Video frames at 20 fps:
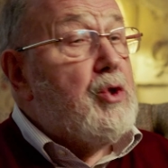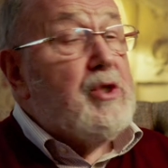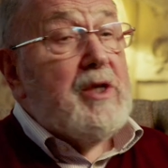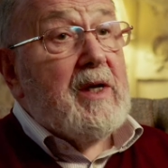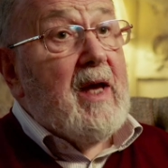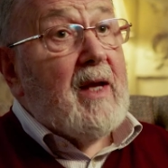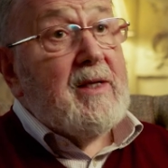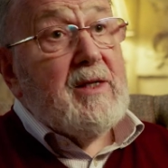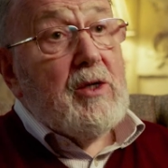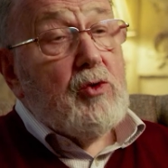to
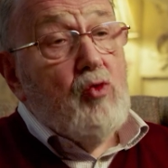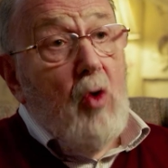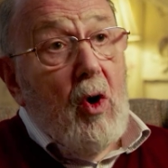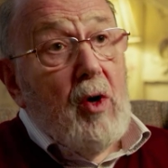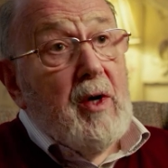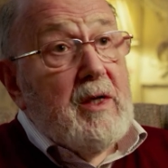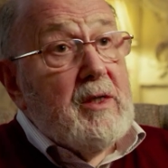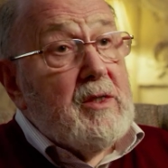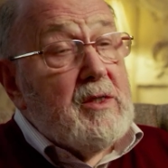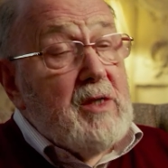get it
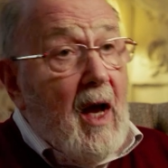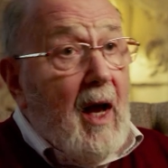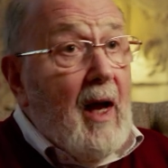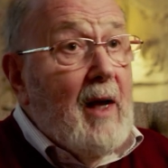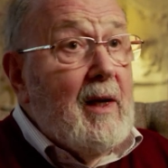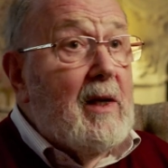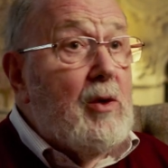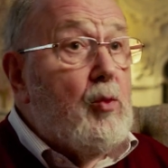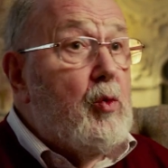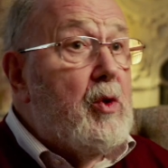wrong
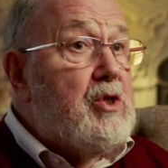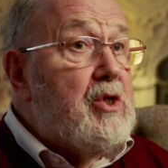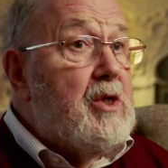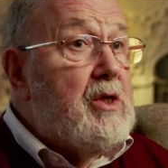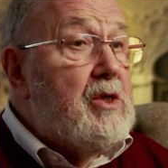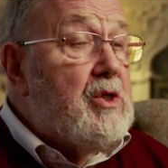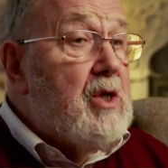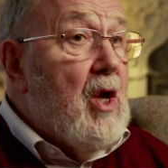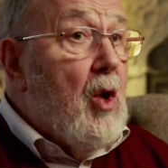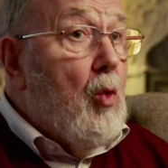entirely, which
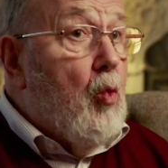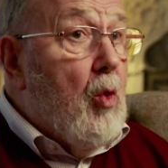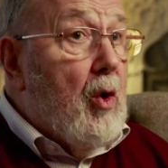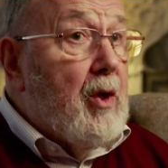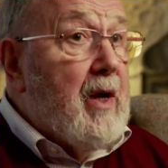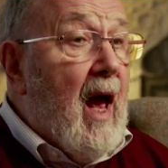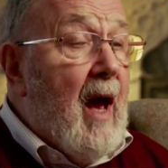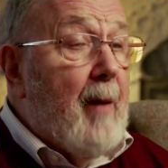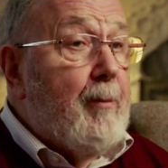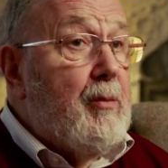is
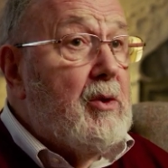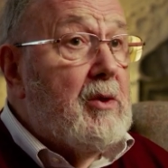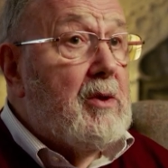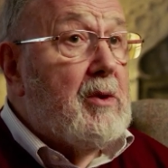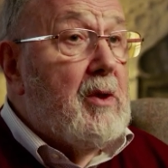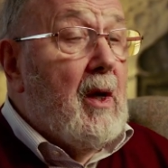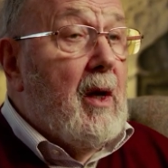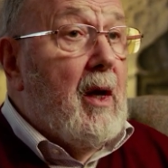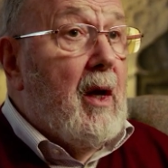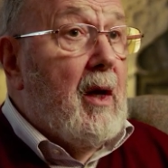what happened
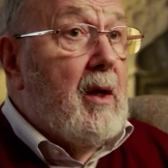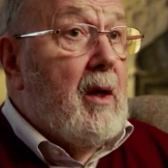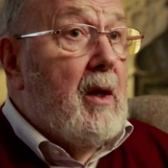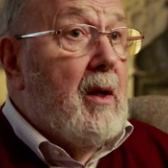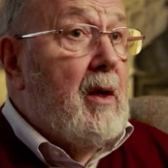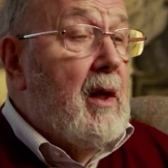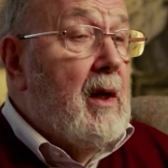uh,